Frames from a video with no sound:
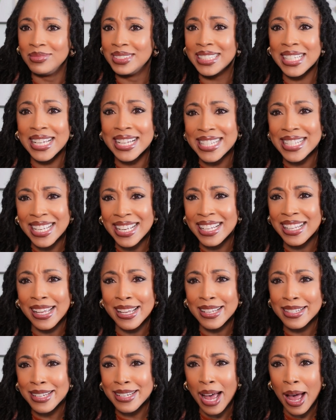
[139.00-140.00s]

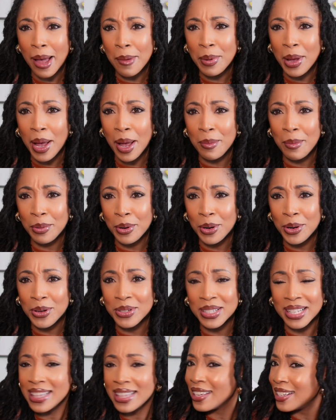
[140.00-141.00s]
16-inch iPad
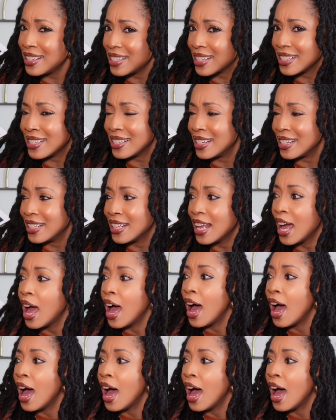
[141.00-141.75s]
Pros. I think it's 16.